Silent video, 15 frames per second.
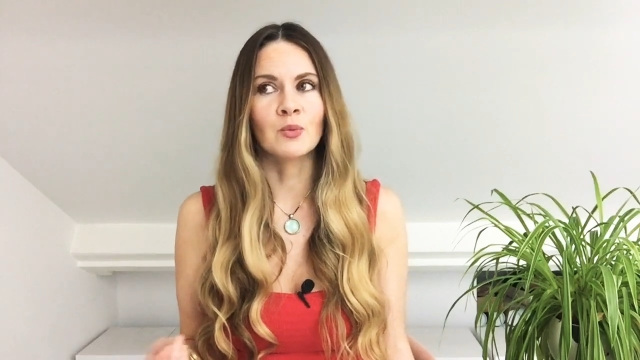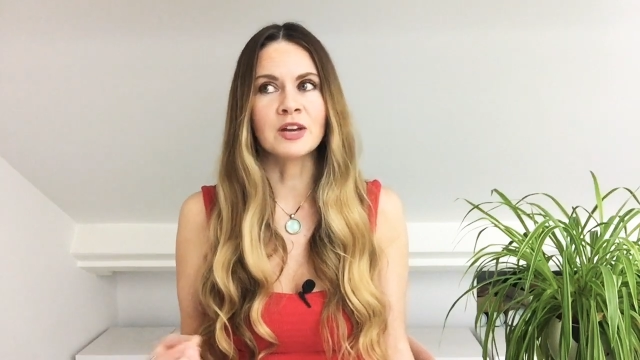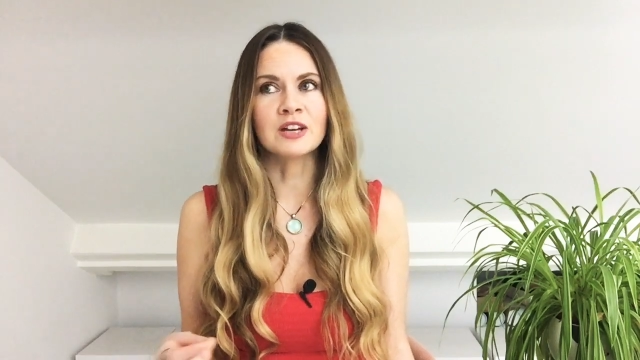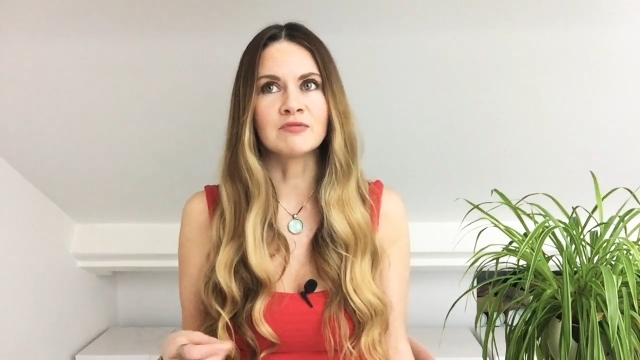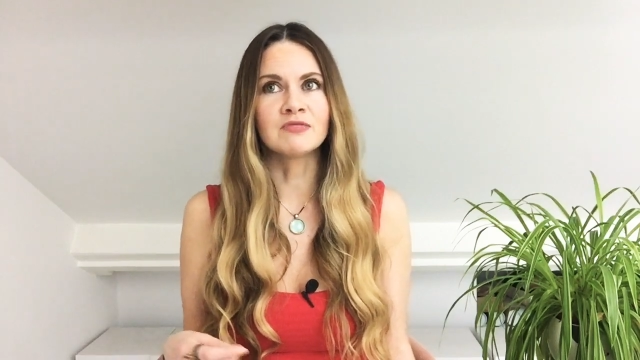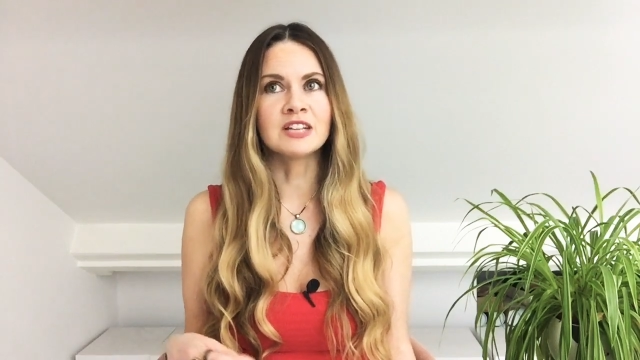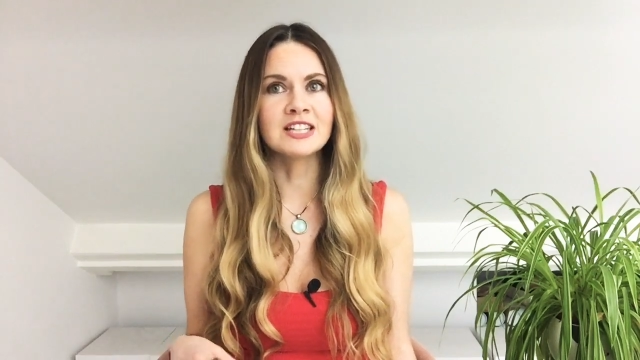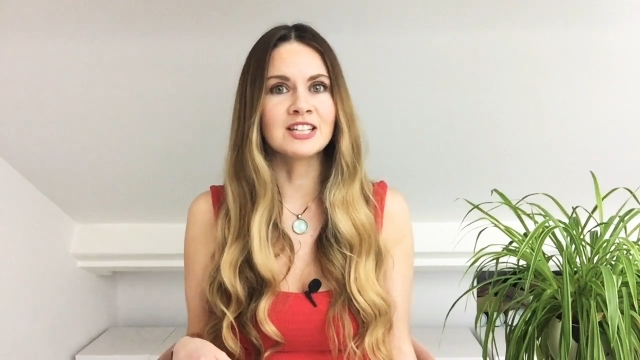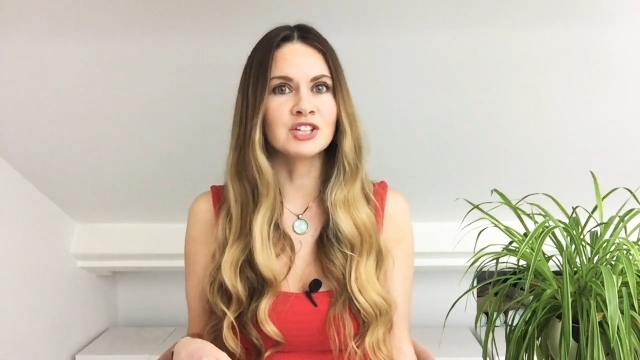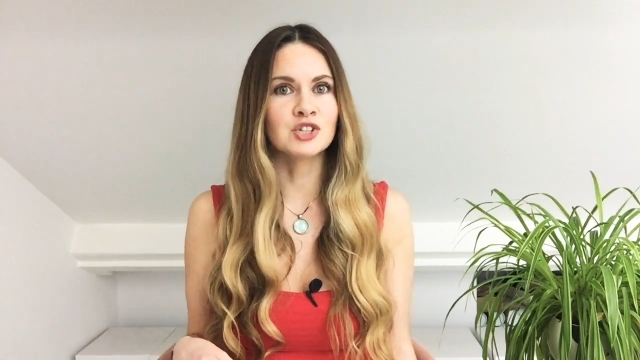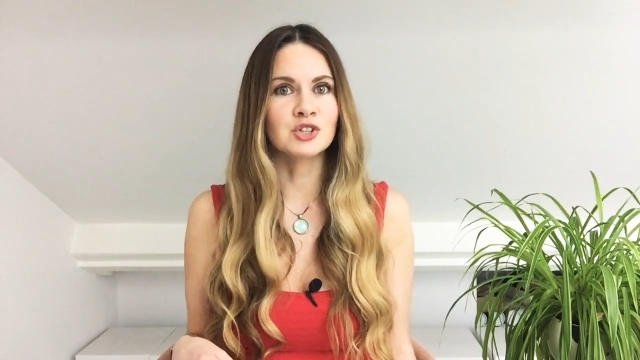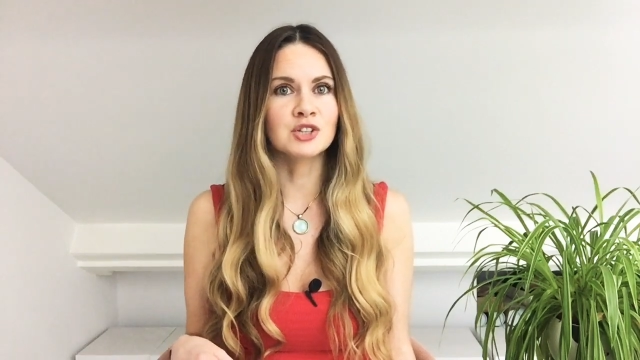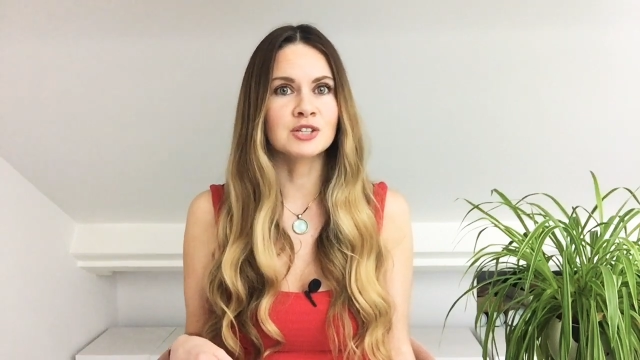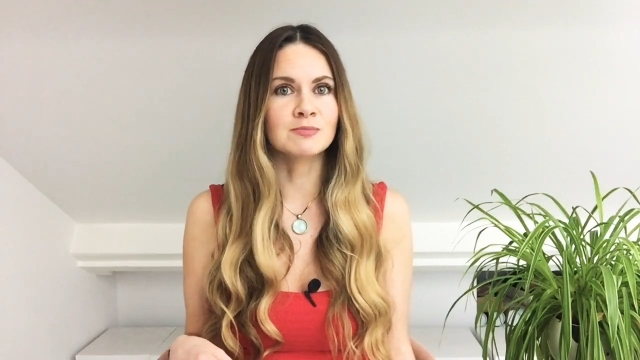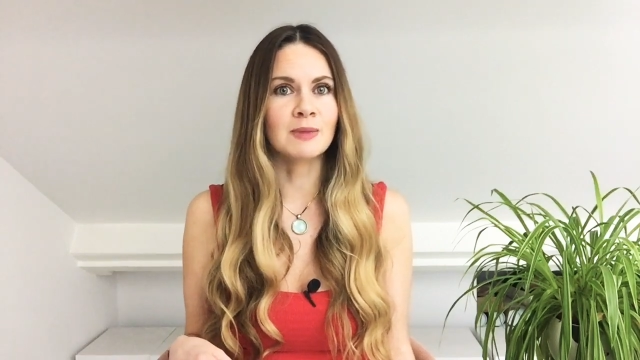we can read
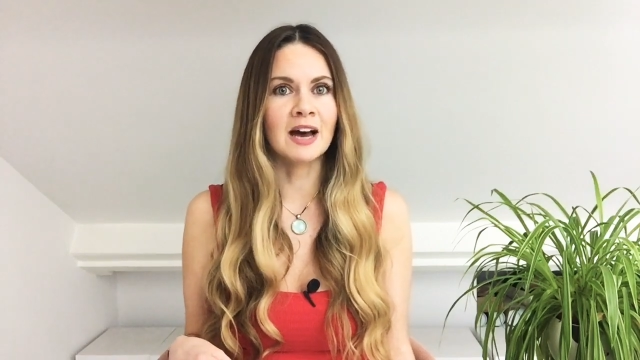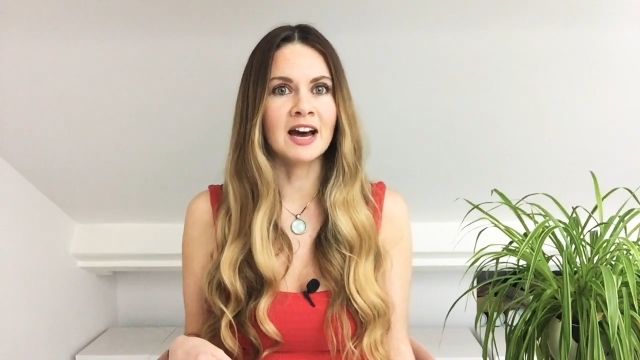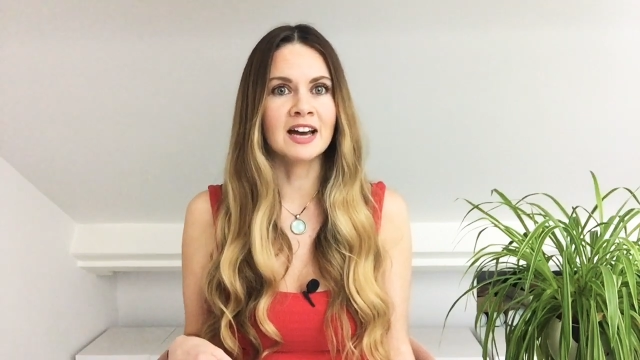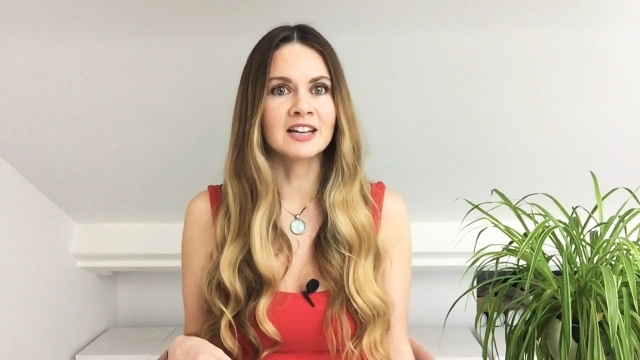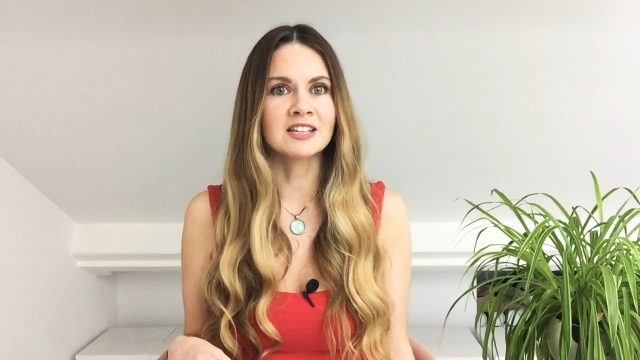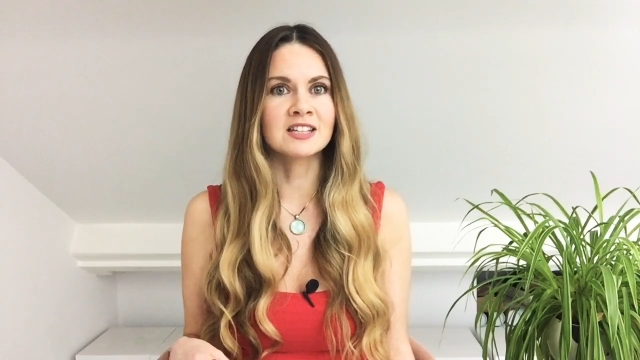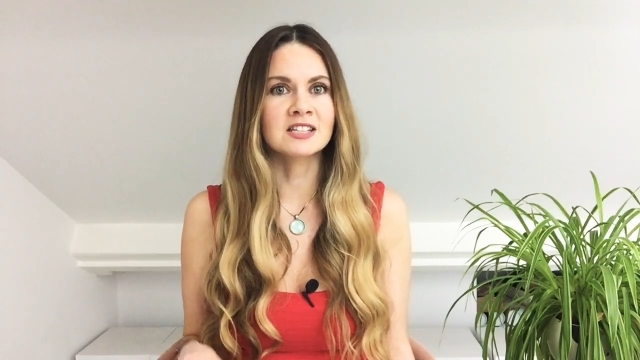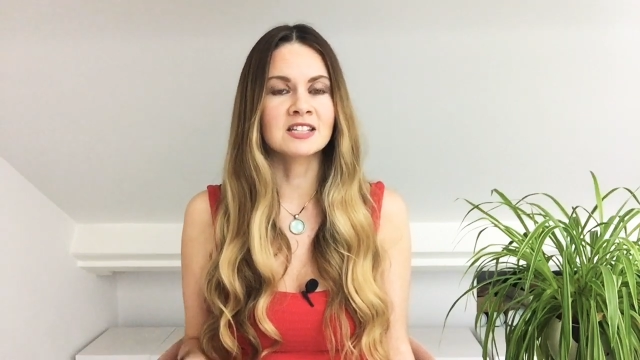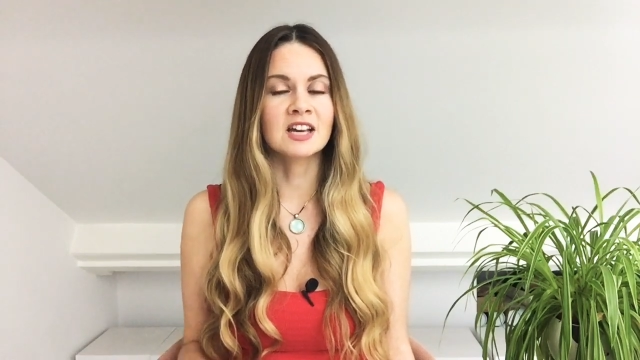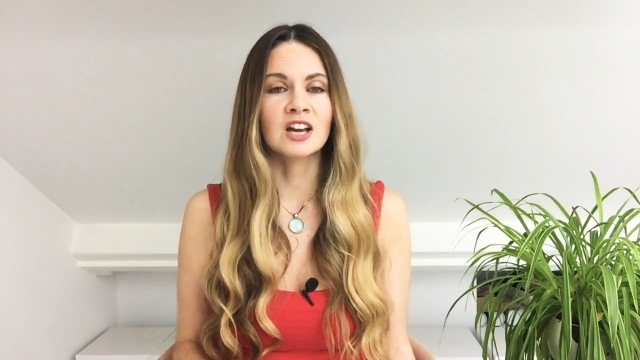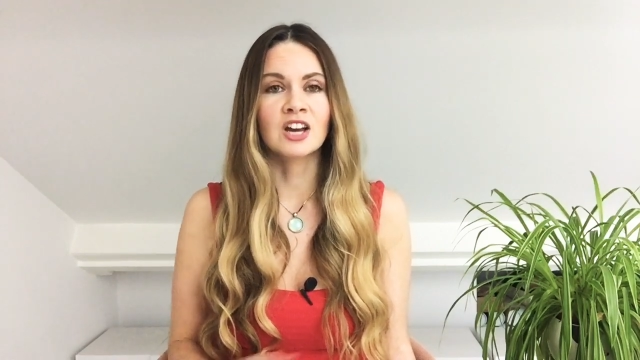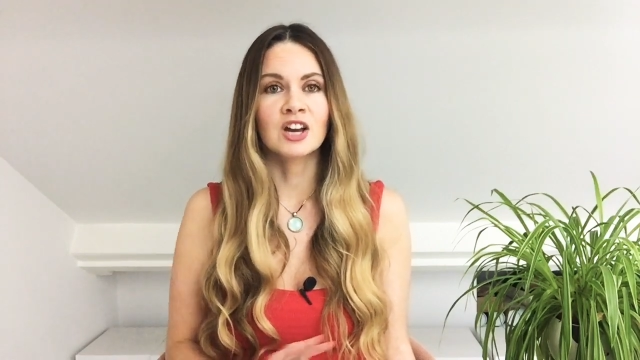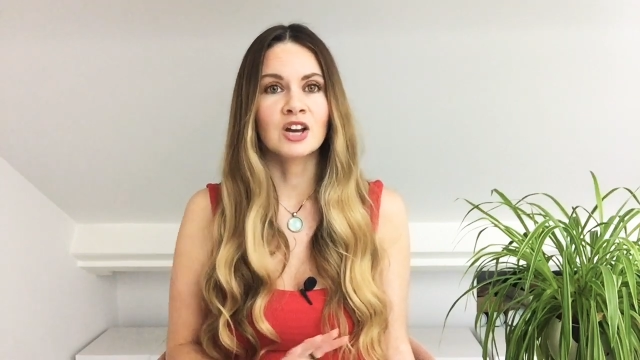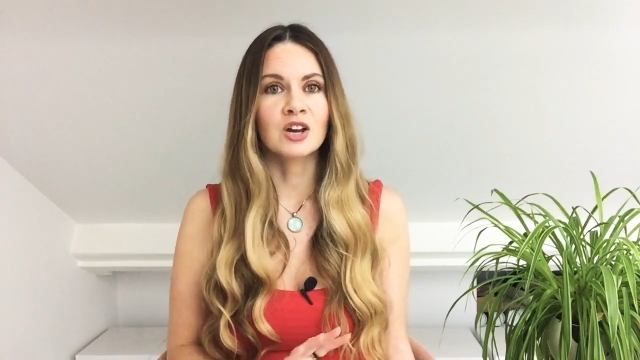each other's minds.